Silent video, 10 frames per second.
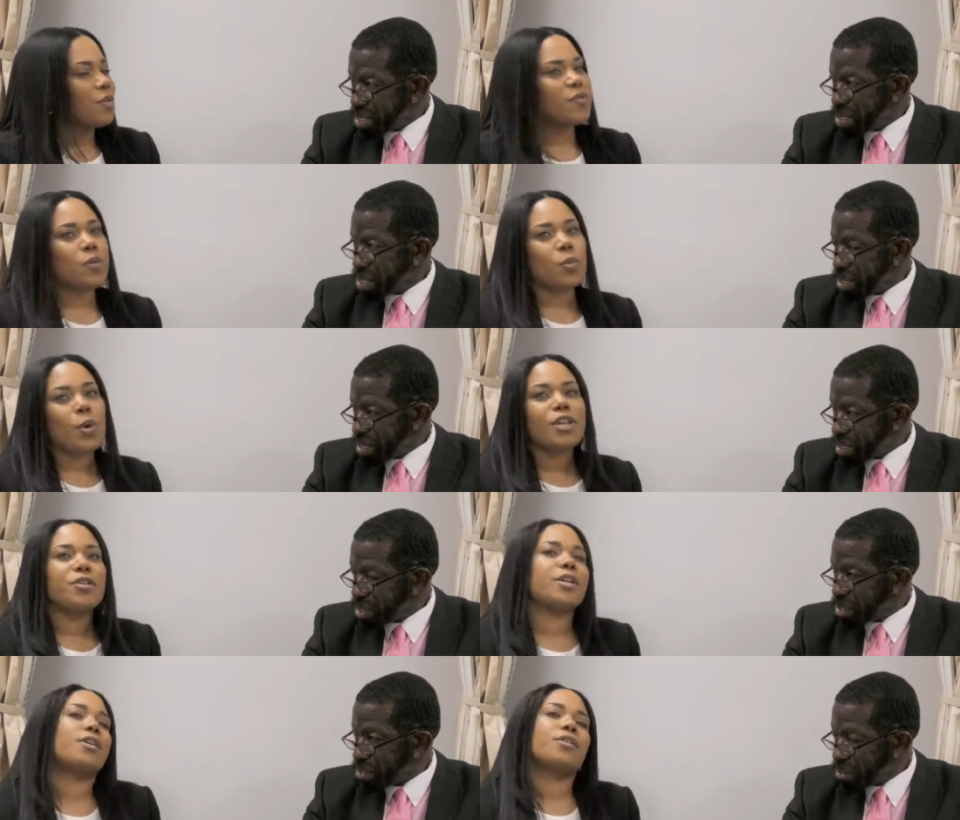Speaker 1: So yes. when
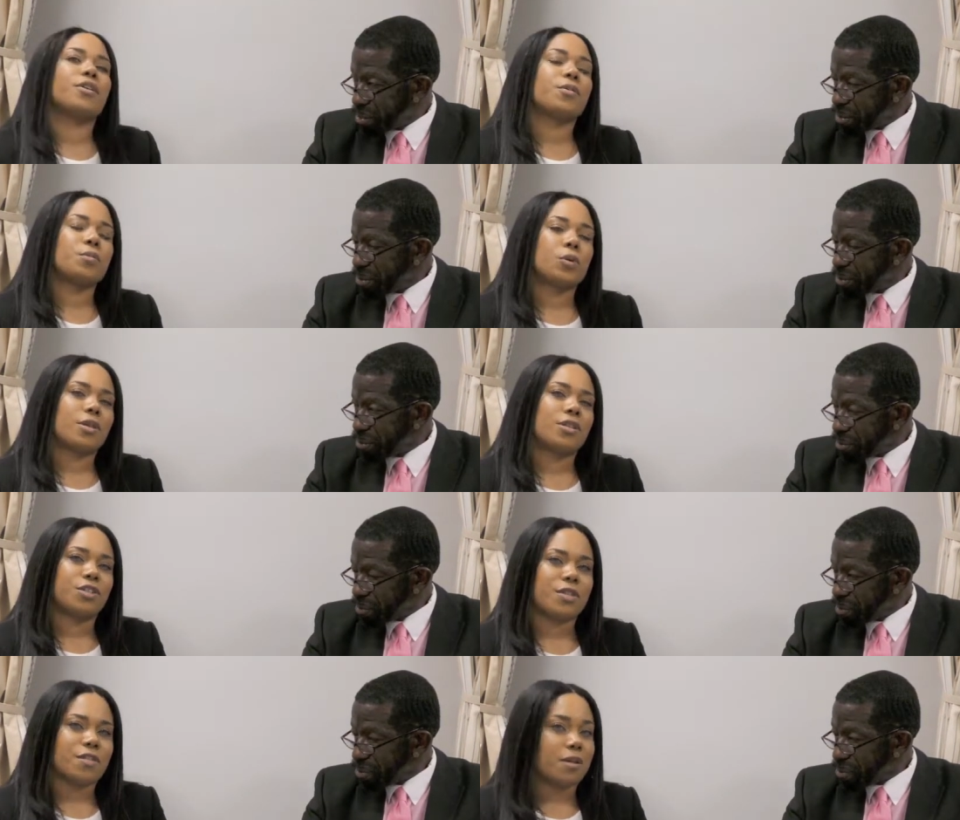you're here, you're more
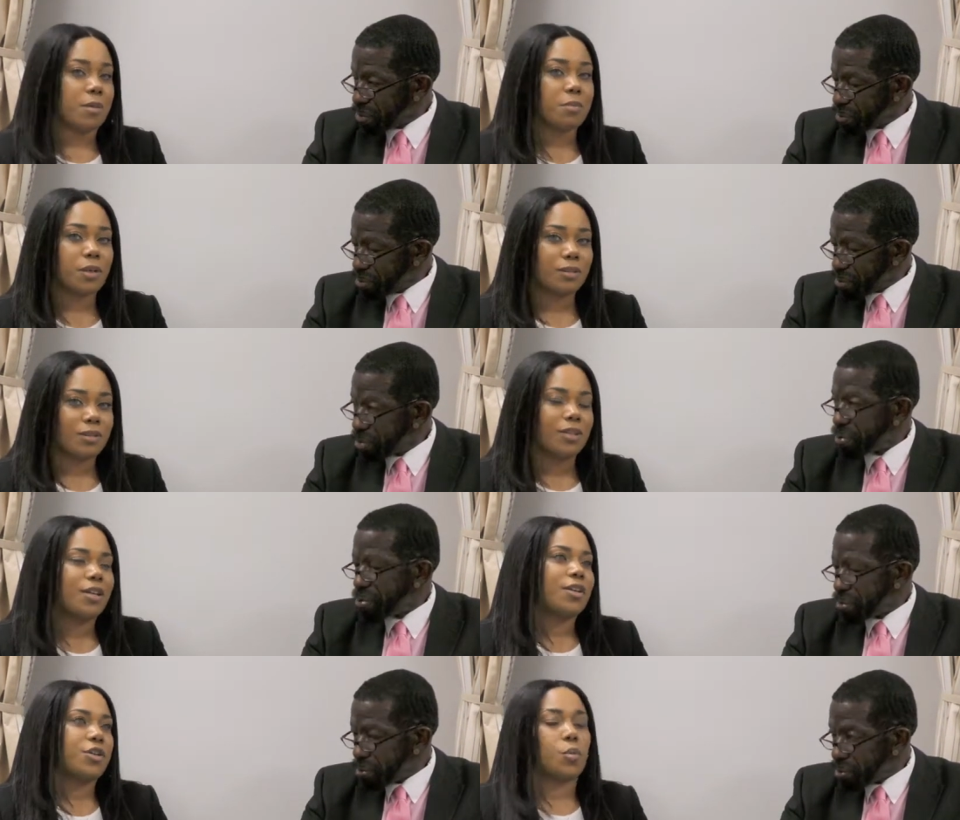than just a number.
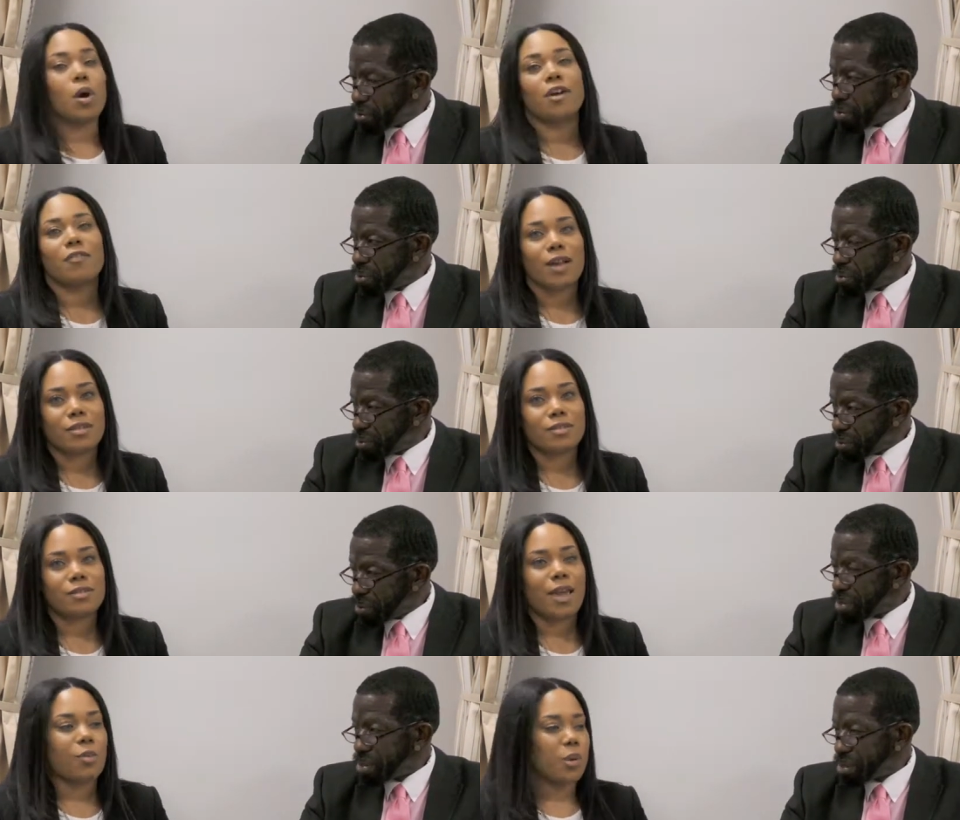You're one of us.
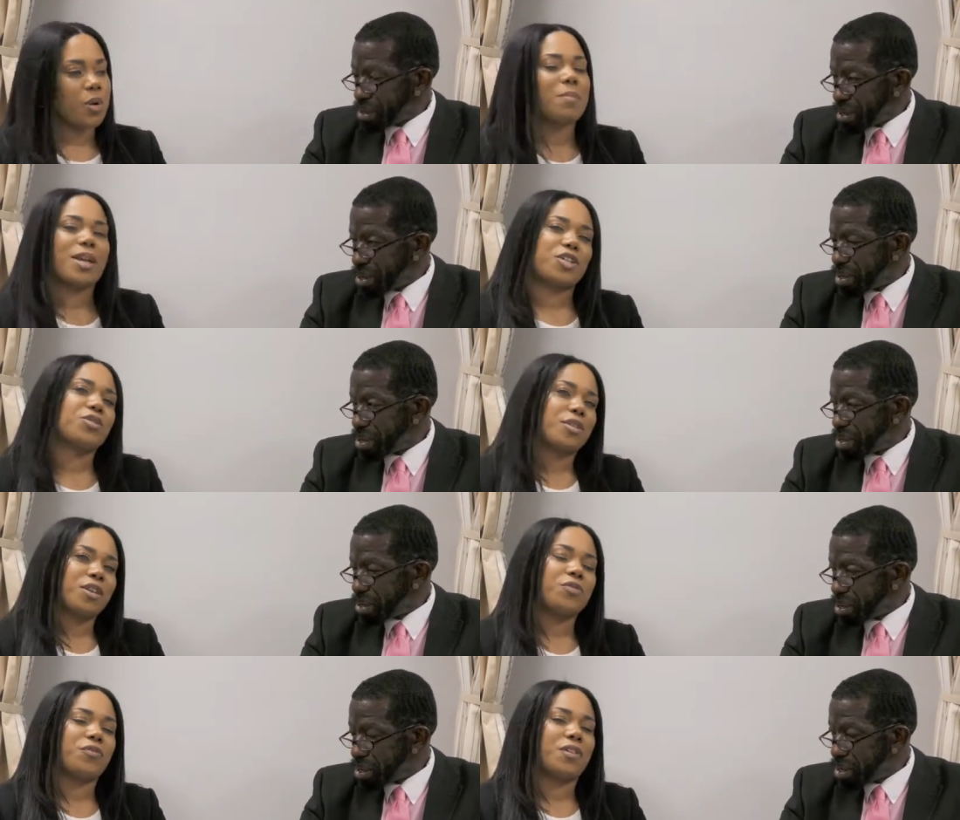And we want to make sure
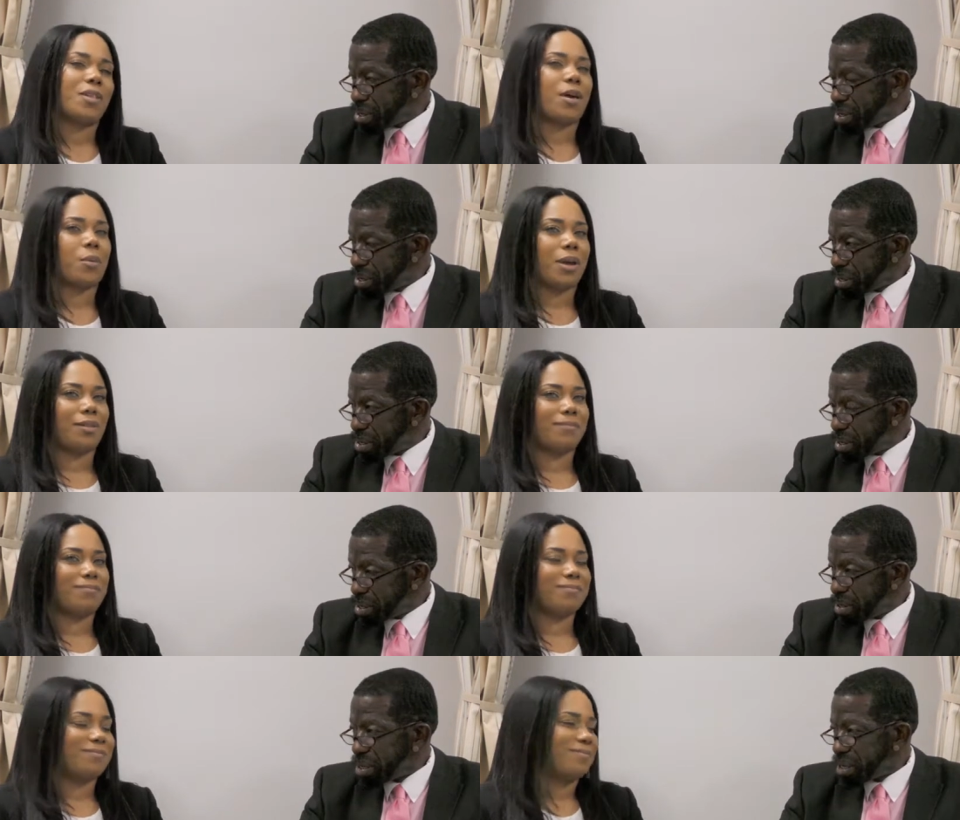that you feel that way.
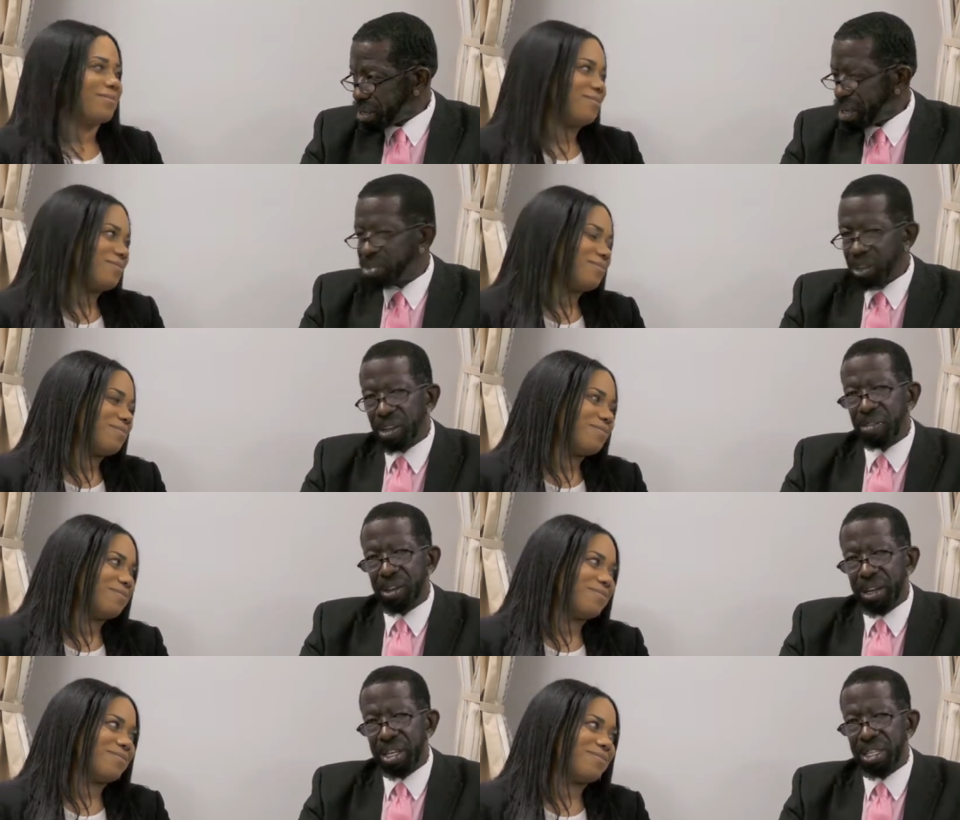
Speaker 2: Good. That's
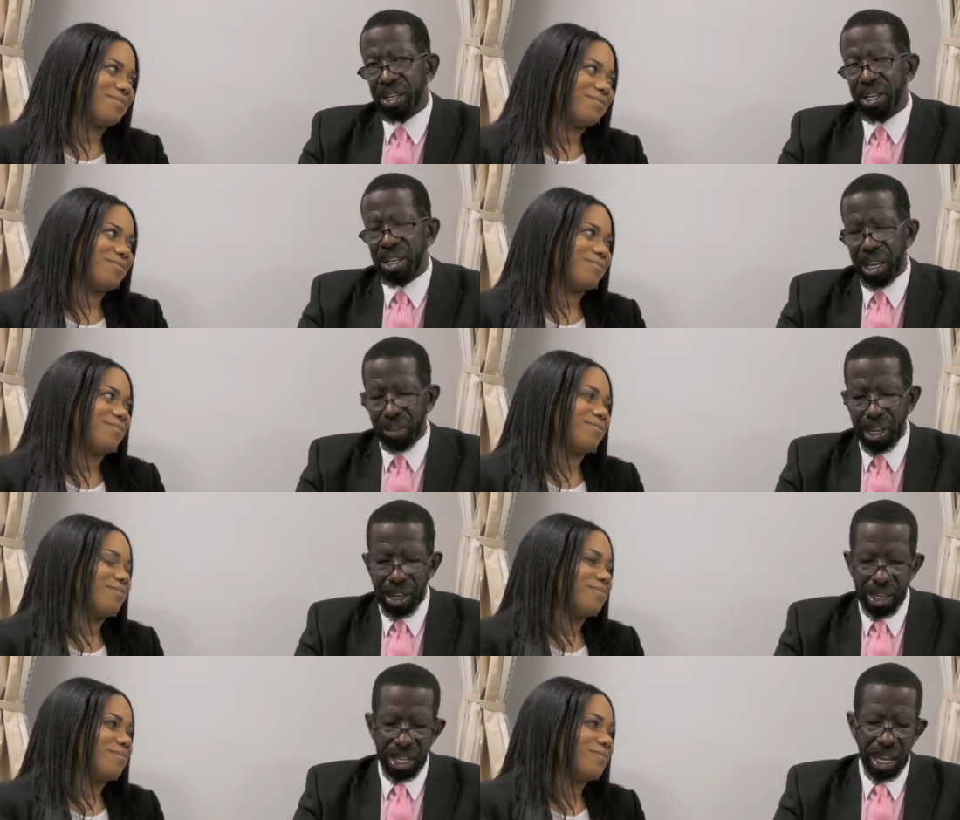beautiful, and that's a good thing
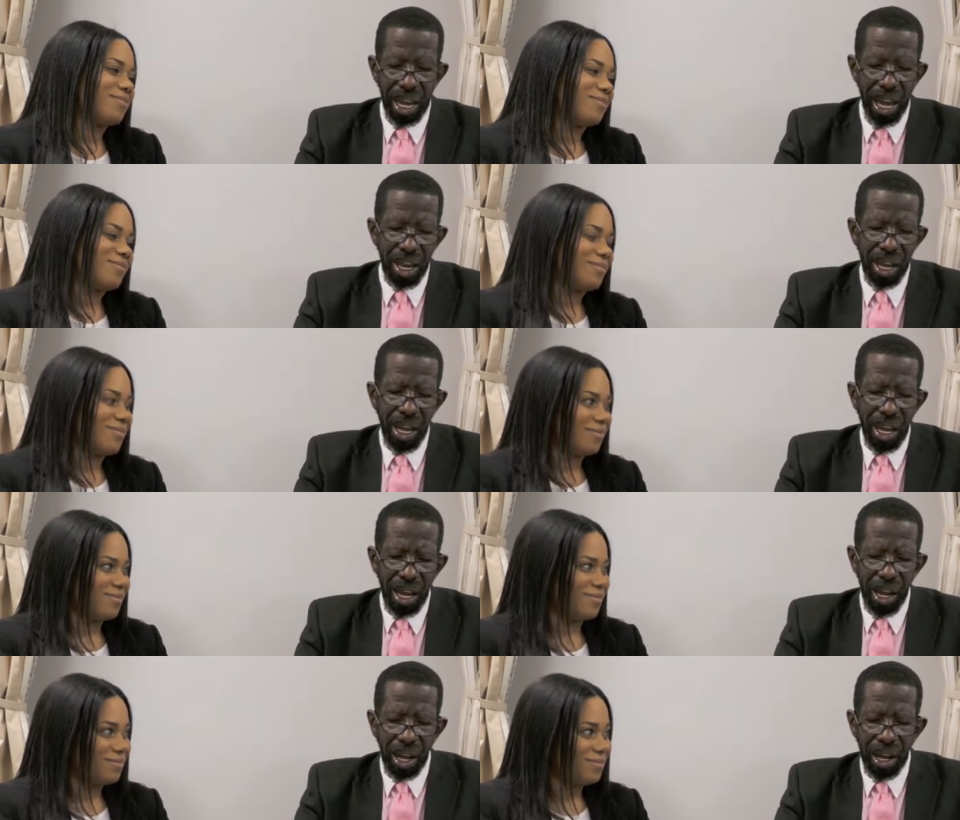because again,
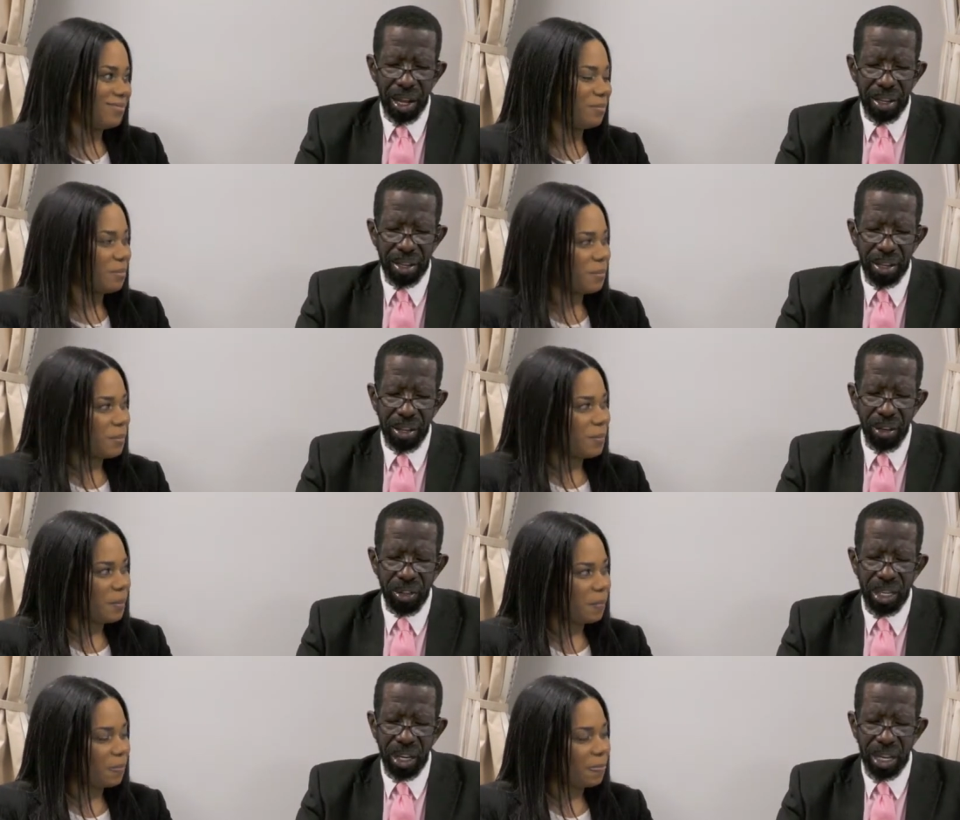uh, and
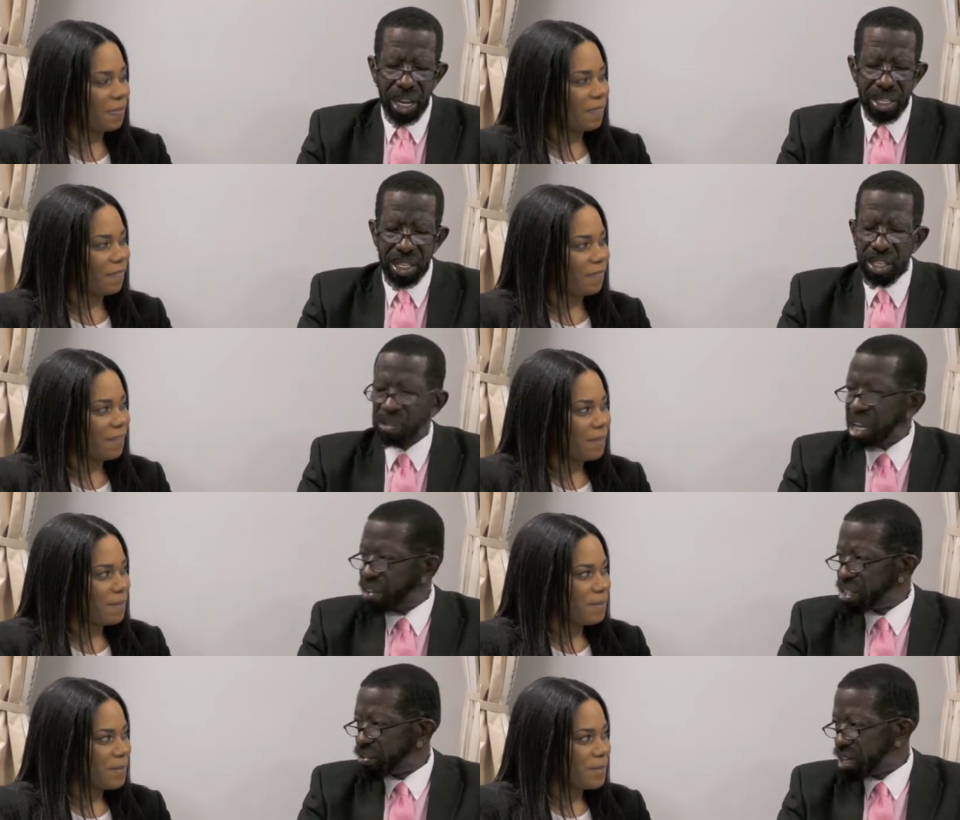those are the things that
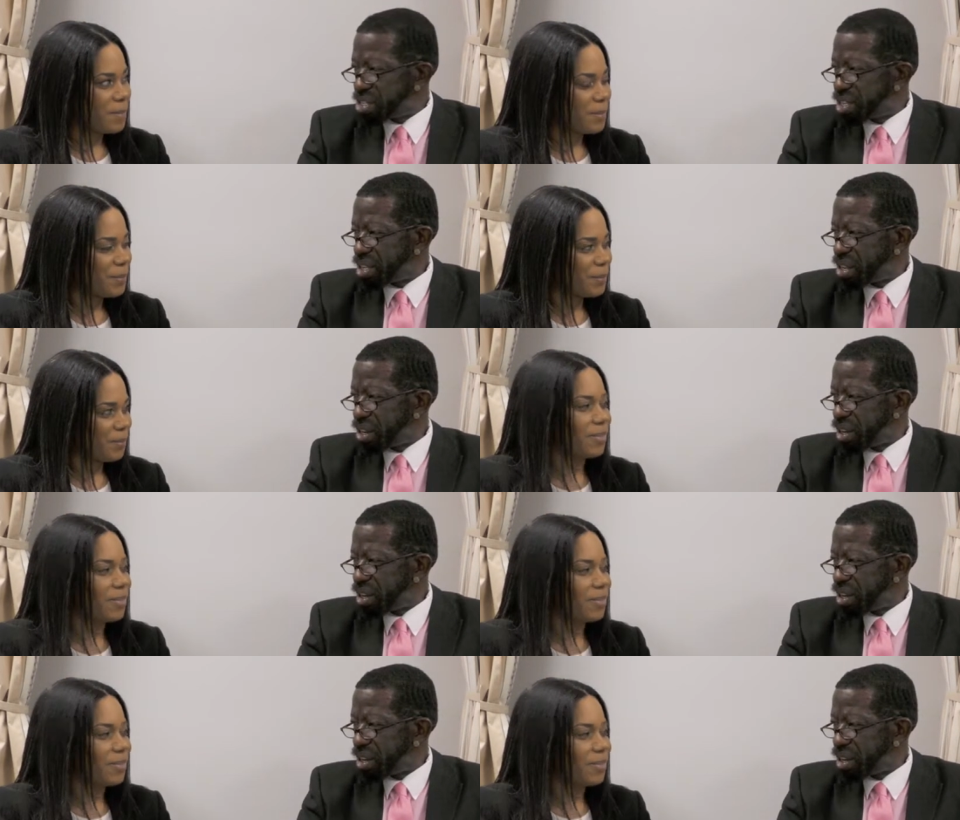sometimes are missing. You know,